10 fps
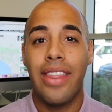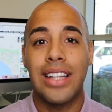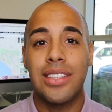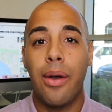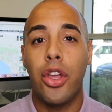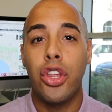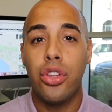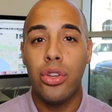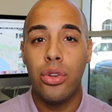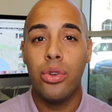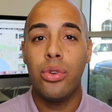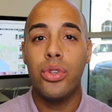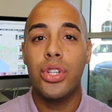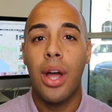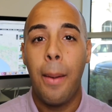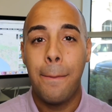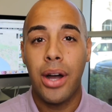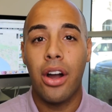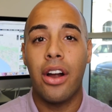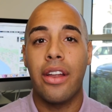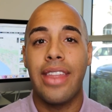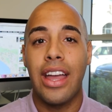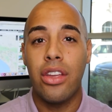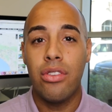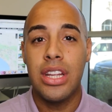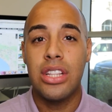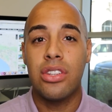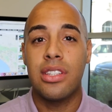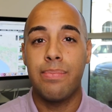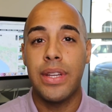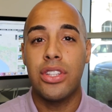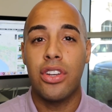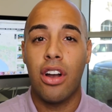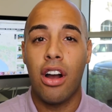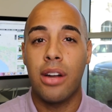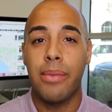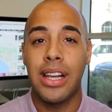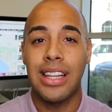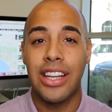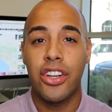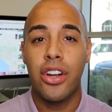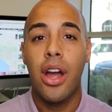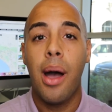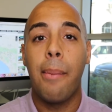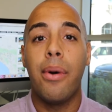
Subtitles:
that's a huge part that you need to speak to your hard money lender